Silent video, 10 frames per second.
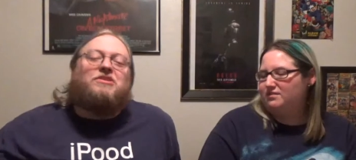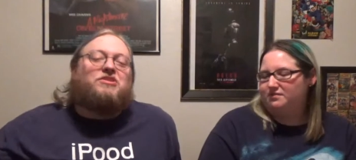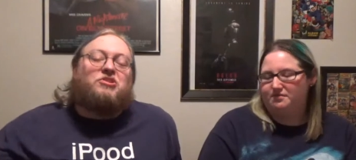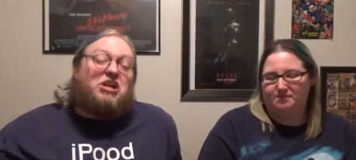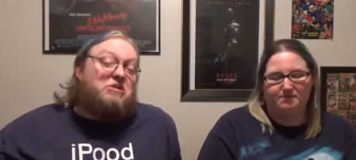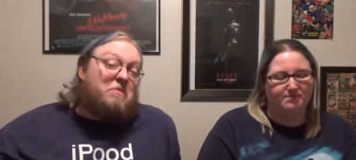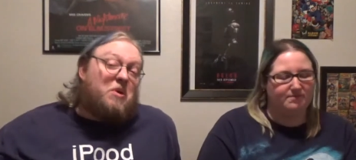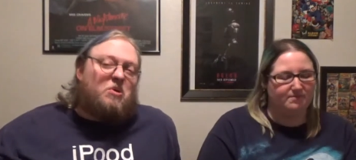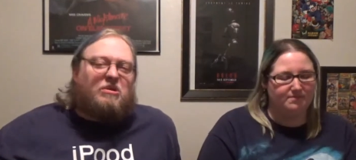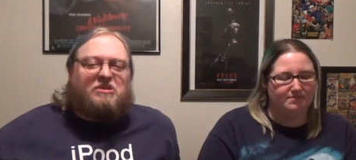Speaker 1: It tried to
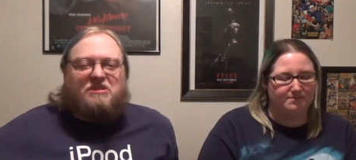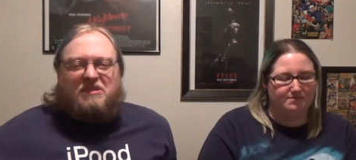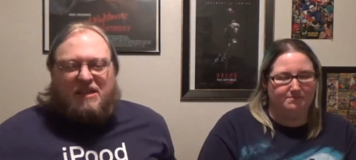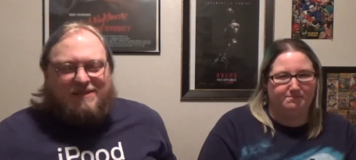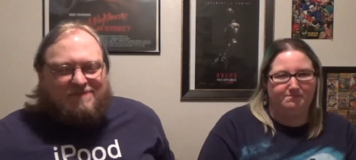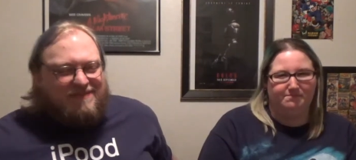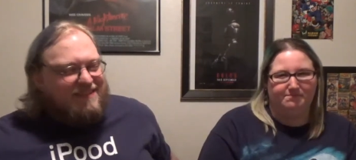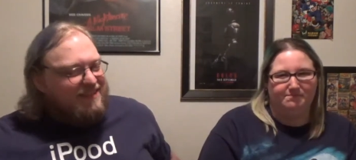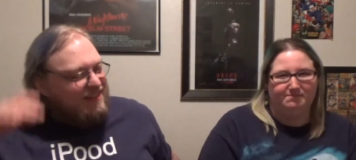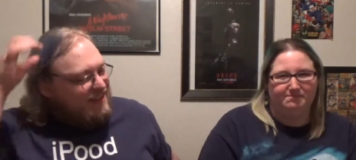murder us this time.
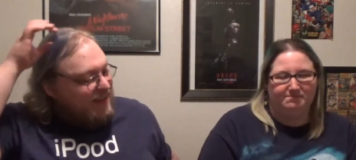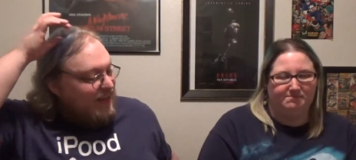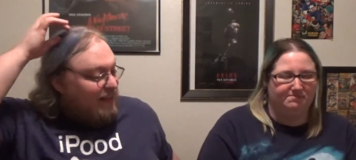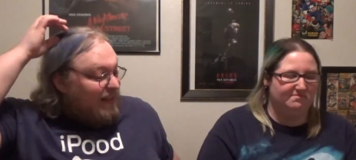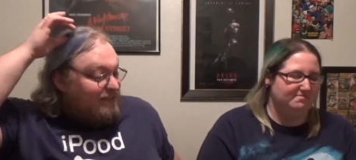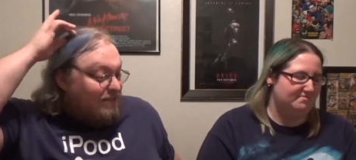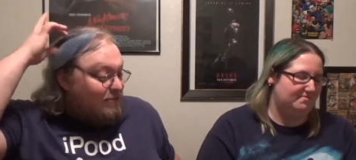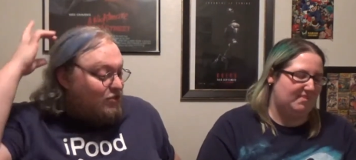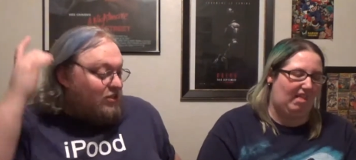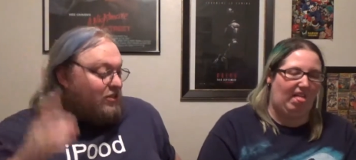Last uh, time they
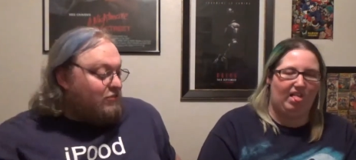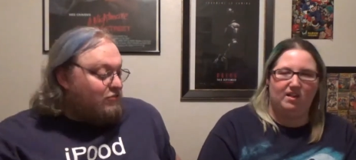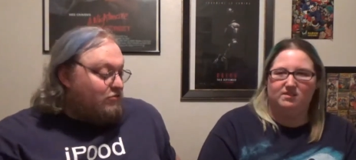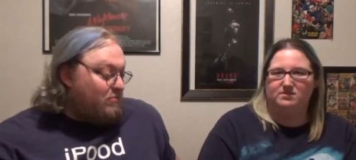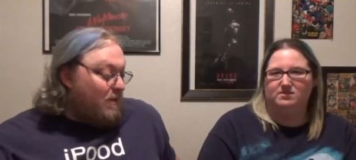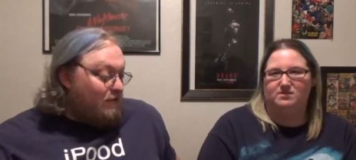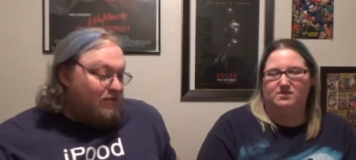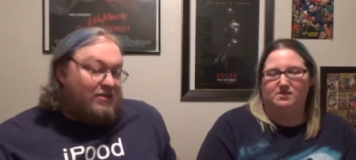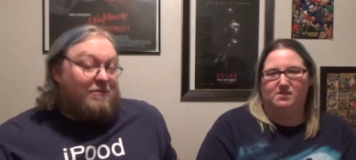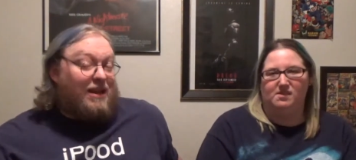tried to kill us with smell.
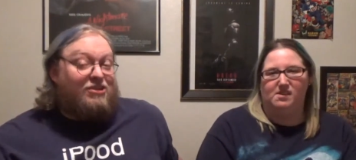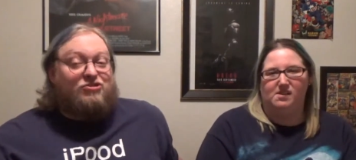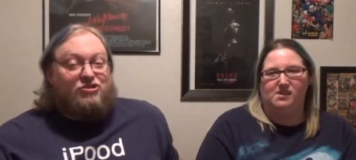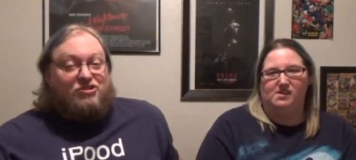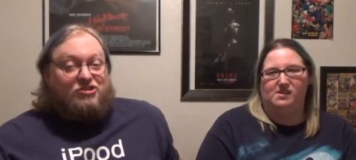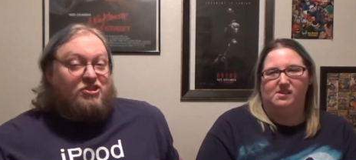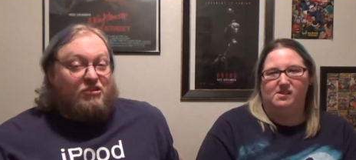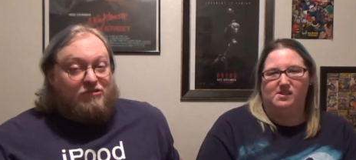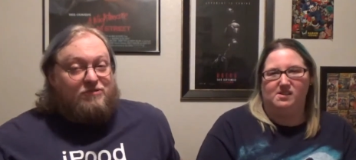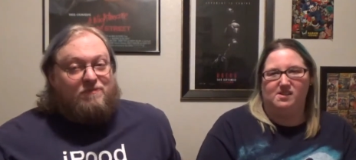This time they actually tried to just kill us